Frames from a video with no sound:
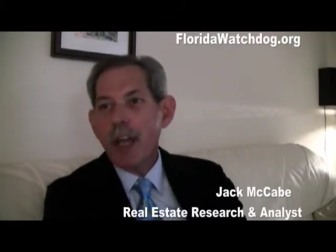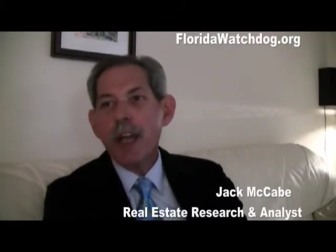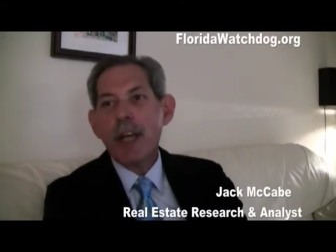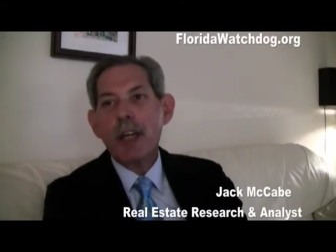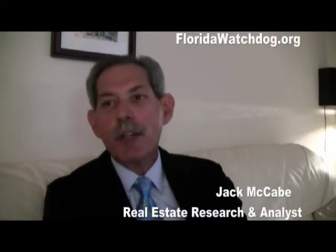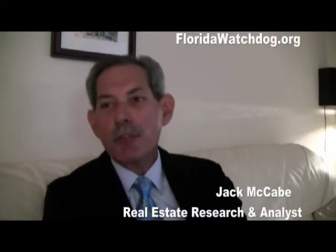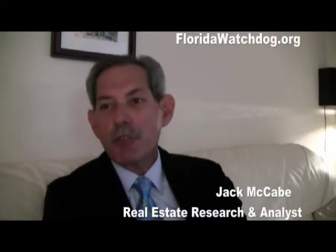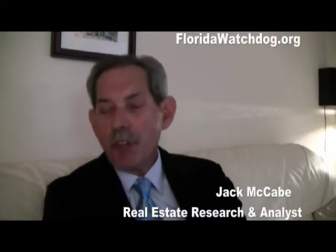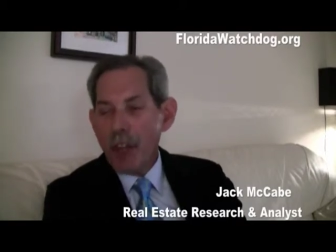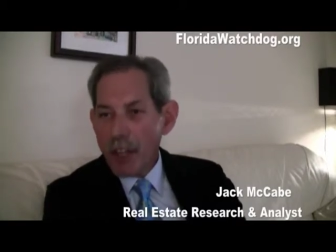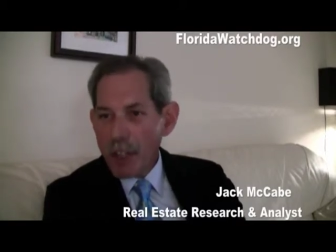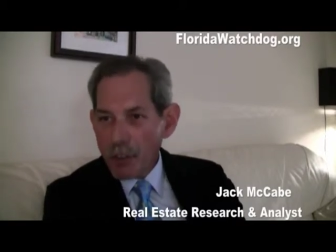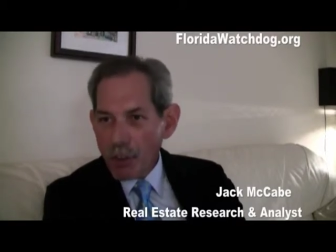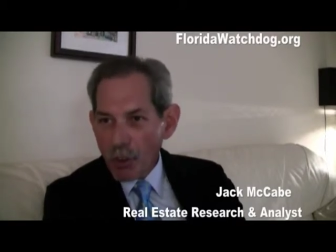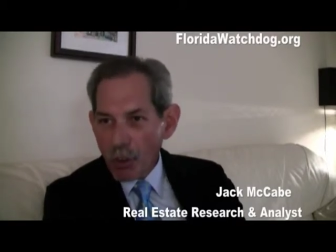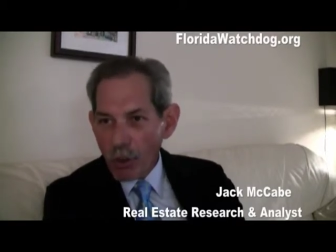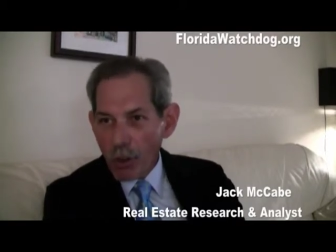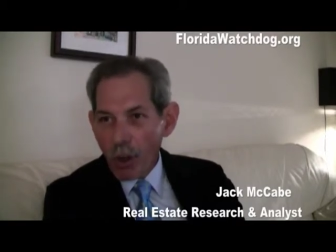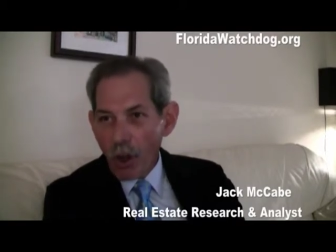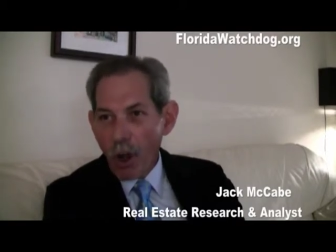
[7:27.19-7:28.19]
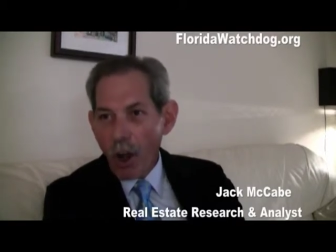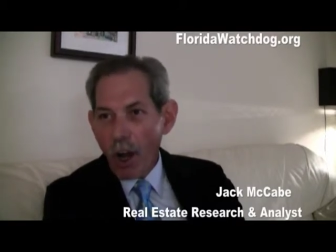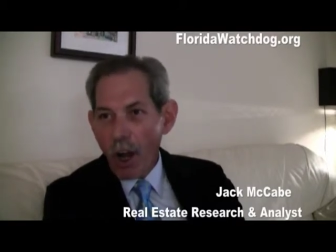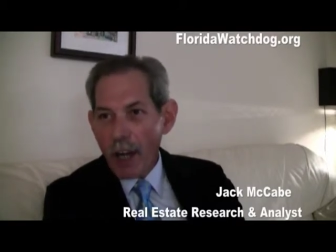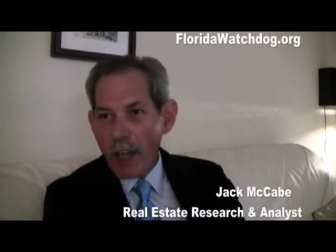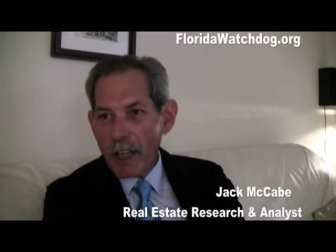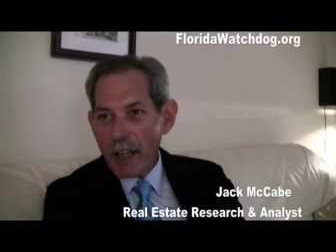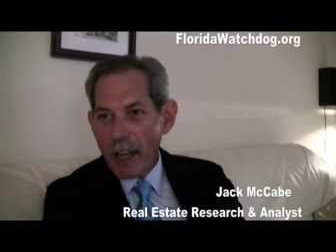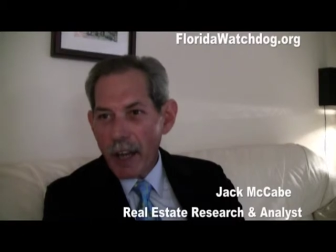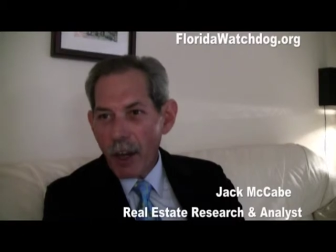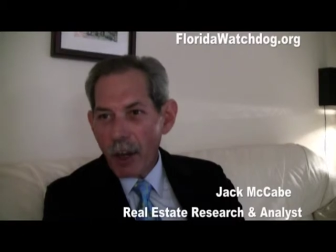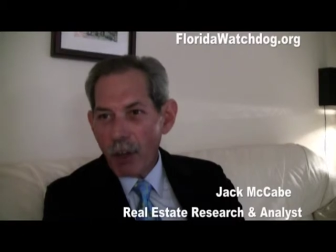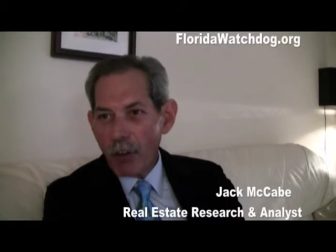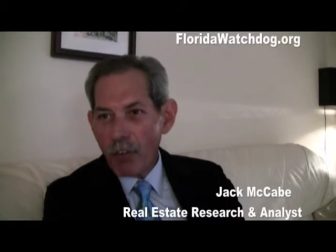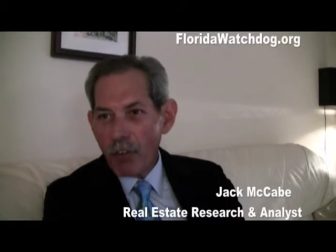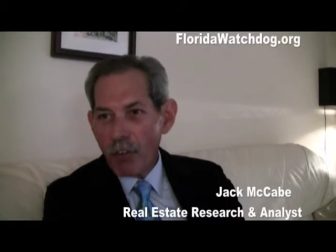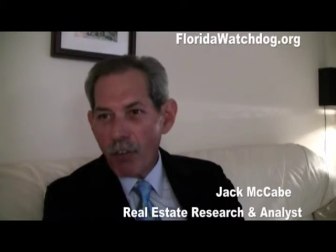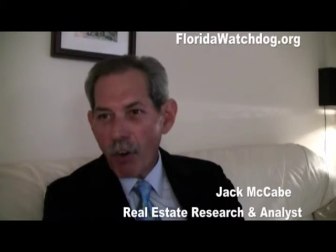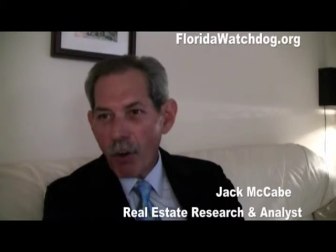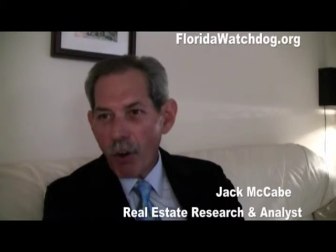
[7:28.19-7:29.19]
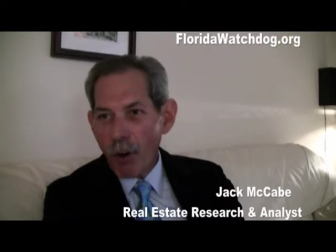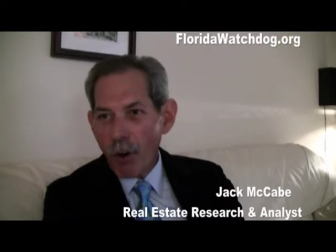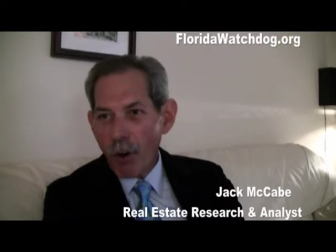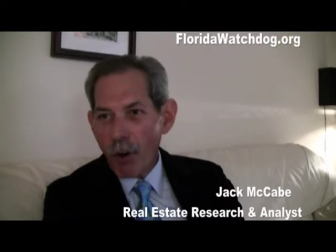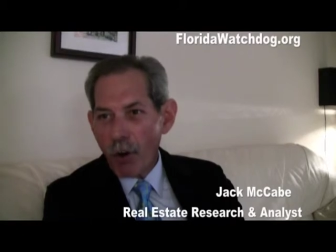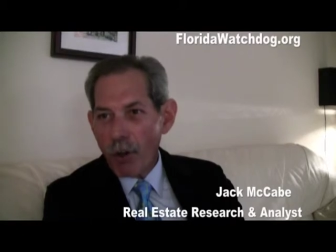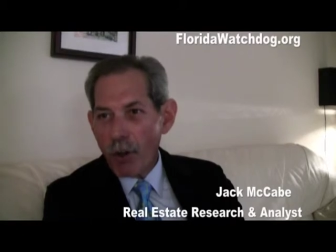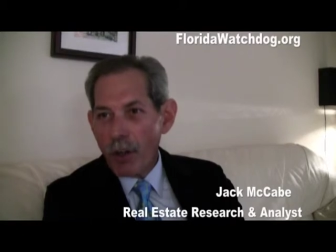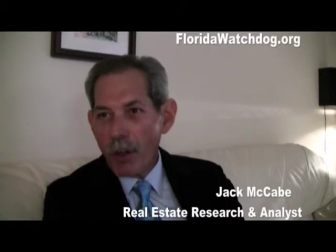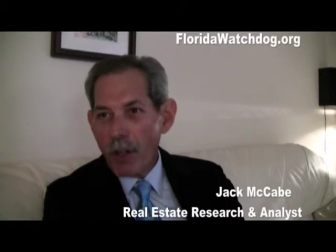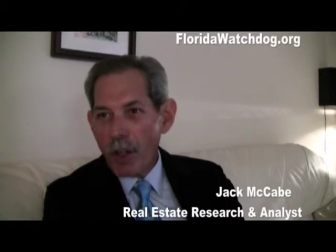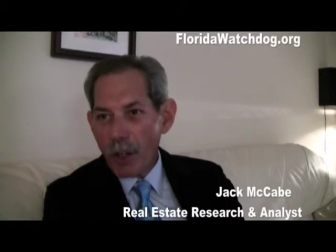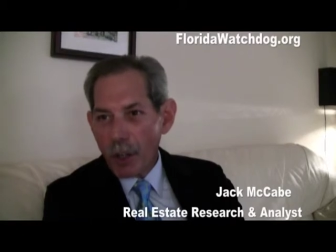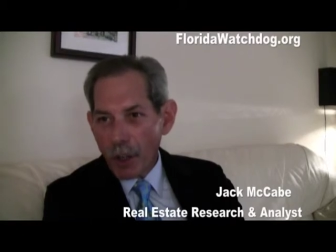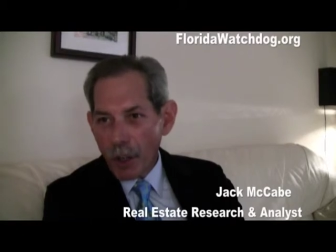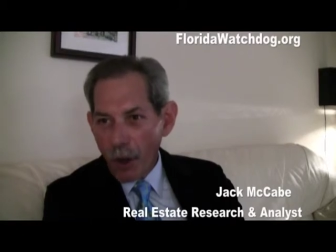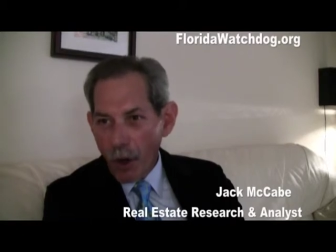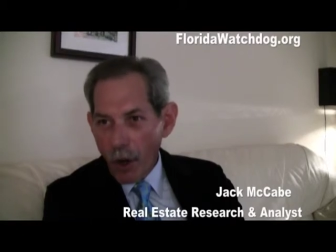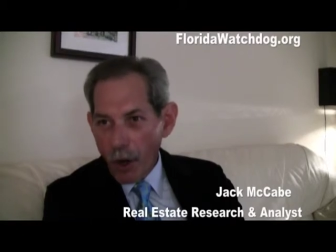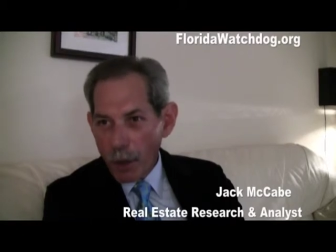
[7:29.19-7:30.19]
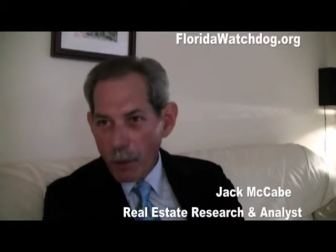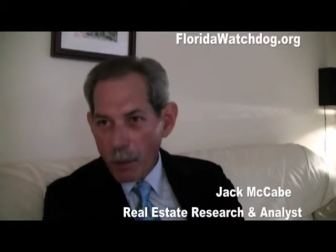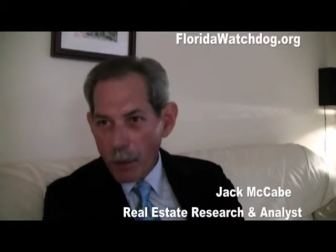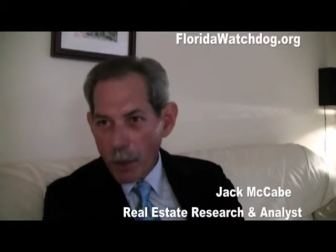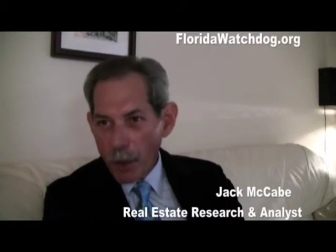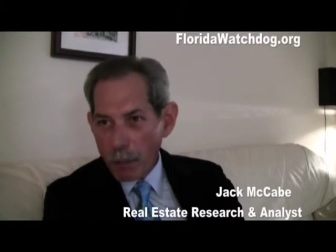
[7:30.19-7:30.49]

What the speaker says: it takes a lot out of our economy.